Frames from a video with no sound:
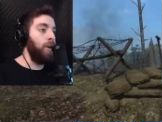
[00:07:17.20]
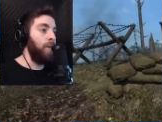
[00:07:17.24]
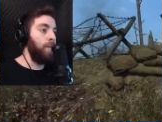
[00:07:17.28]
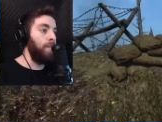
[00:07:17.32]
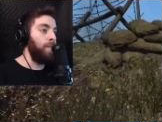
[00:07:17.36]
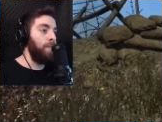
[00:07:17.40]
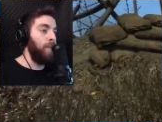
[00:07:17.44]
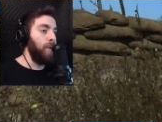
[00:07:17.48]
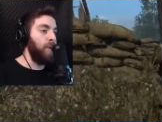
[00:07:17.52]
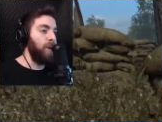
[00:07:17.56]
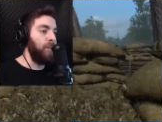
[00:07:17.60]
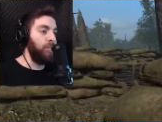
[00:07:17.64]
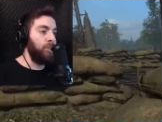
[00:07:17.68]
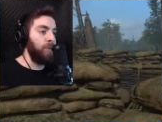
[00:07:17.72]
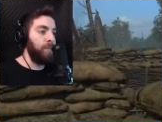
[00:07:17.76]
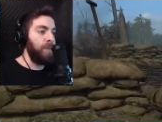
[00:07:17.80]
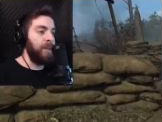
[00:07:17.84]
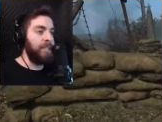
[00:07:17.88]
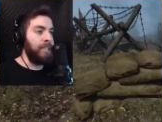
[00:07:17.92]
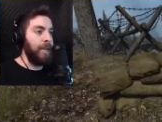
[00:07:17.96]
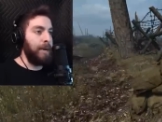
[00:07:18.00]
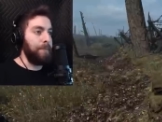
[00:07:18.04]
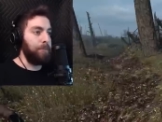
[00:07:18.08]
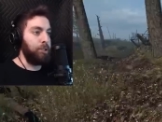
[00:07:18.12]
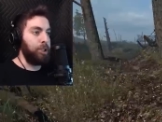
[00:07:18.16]
Forward to
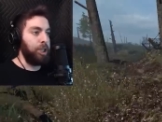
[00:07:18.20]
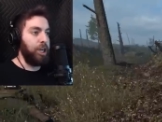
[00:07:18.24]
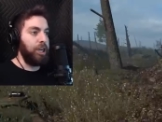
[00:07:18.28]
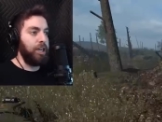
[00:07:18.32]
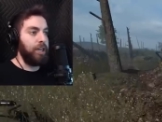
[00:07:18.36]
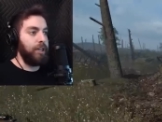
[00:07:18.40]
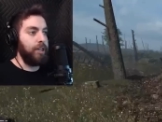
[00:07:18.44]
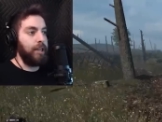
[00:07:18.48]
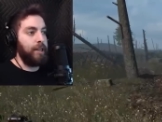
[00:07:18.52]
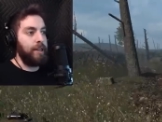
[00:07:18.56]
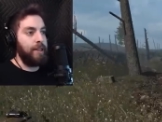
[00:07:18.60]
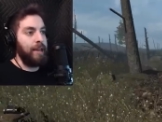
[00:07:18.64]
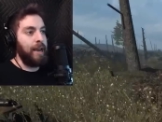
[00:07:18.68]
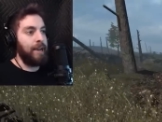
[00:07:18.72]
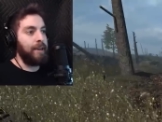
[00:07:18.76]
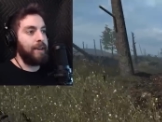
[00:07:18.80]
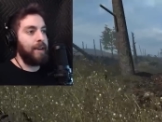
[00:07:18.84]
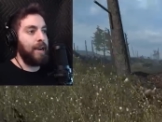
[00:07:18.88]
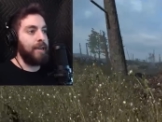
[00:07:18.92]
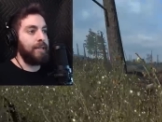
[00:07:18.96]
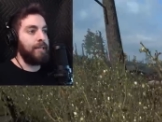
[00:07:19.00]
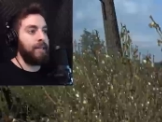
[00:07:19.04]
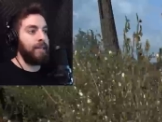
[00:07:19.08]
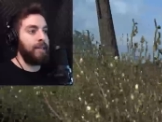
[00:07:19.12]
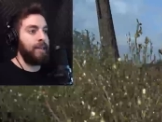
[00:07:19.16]
redemption. That
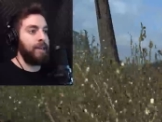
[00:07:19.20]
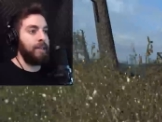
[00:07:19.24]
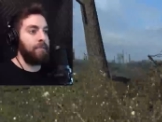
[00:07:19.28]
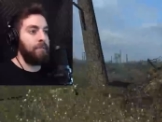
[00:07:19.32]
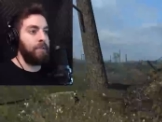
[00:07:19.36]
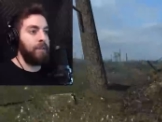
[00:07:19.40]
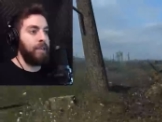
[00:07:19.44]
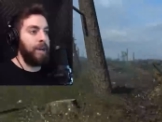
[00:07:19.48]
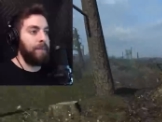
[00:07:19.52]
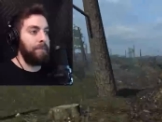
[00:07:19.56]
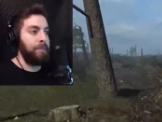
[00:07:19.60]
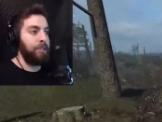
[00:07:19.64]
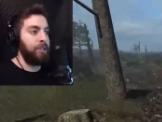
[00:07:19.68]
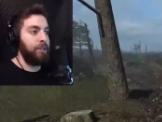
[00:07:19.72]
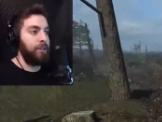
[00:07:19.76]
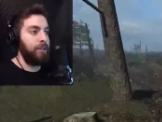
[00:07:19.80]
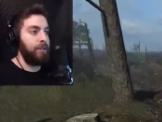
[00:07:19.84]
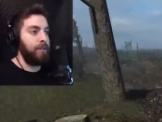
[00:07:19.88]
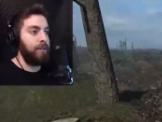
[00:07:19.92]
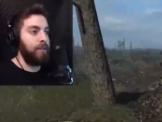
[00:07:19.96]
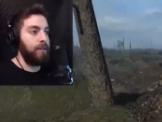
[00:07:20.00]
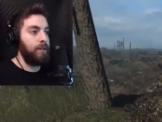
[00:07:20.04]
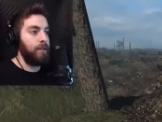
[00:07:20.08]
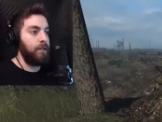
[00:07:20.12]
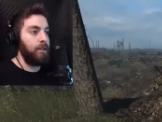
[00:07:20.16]
guy didn't get redemption.
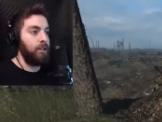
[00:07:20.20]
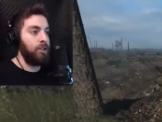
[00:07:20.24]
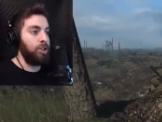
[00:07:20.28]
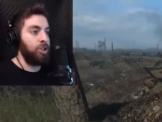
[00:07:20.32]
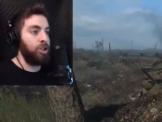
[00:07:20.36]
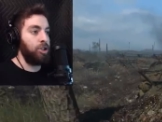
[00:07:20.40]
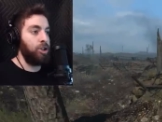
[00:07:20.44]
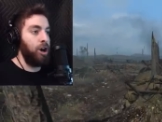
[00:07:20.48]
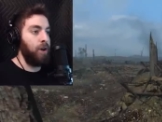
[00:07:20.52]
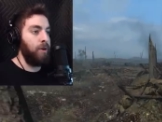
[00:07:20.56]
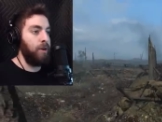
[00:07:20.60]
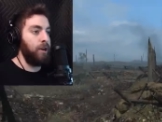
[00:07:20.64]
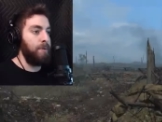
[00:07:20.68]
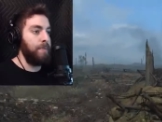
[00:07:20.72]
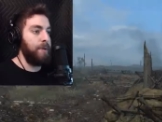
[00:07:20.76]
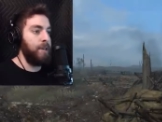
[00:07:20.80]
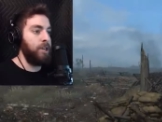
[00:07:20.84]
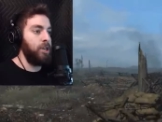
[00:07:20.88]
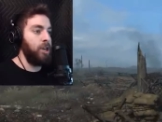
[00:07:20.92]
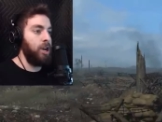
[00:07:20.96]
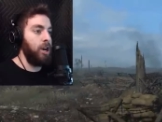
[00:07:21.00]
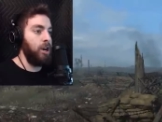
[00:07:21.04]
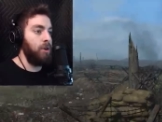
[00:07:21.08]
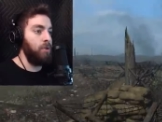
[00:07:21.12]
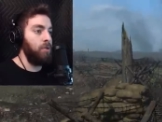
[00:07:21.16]
Sorry to be
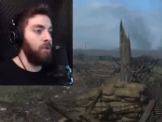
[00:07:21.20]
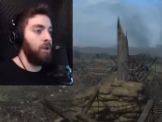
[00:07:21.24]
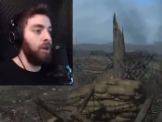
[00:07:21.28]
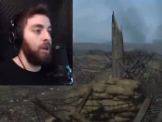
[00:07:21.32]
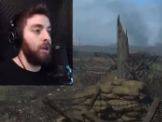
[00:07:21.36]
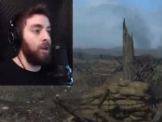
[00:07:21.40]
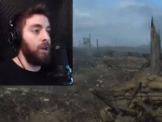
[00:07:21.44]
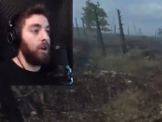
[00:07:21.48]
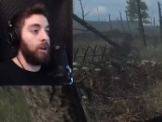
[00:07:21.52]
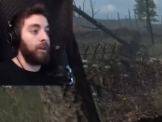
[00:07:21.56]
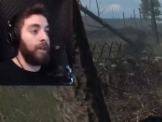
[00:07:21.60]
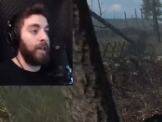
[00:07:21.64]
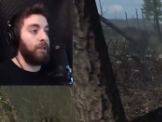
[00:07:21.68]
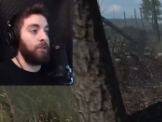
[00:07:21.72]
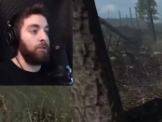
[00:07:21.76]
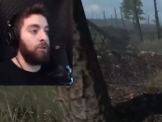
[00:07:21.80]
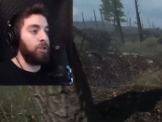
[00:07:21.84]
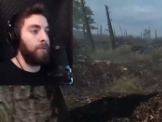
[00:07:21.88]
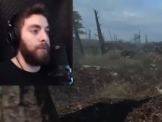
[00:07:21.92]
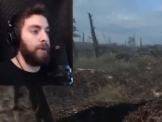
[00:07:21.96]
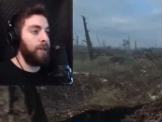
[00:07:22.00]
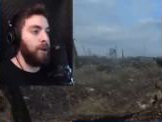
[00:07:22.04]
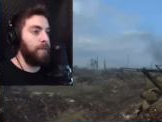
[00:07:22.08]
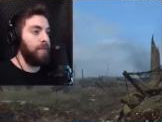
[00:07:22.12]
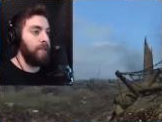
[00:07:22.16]
you. Okay, there's
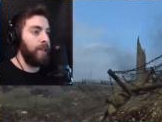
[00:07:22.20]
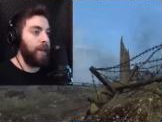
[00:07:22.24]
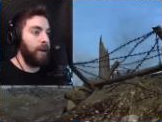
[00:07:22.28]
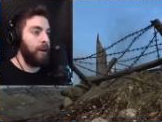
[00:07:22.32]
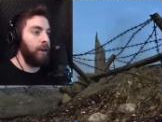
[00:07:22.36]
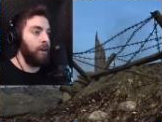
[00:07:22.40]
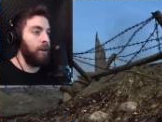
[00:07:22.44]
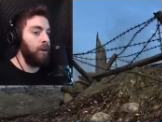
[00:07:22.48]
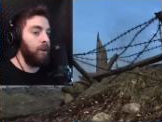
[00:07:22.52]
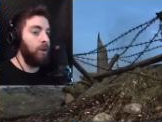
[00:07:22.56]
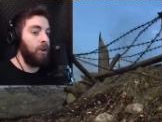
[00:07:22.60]
nobody over there.